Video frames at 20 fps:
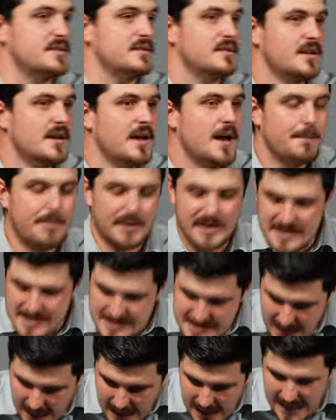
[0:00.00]
but
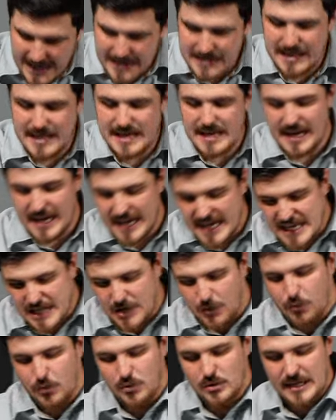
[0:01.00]
entirely equal
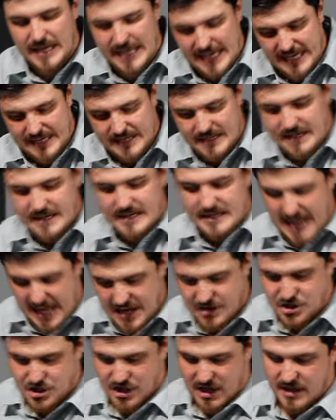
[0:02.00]
in nature
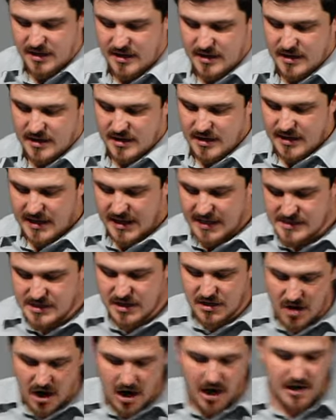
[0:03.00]
is the
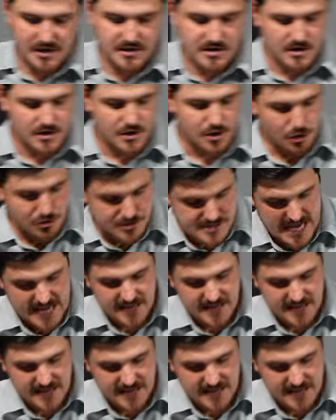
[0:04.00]
God who takes the